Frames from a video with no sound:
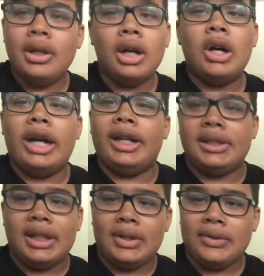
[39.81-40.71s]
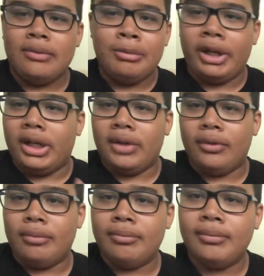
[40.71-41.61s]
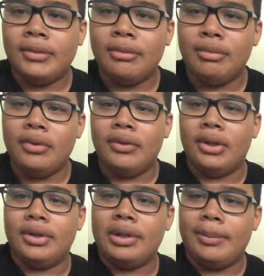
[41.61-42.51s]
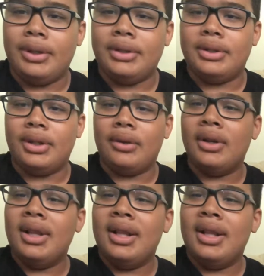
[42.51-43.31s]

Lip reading: oh, I guess that was from like a different movie or something. So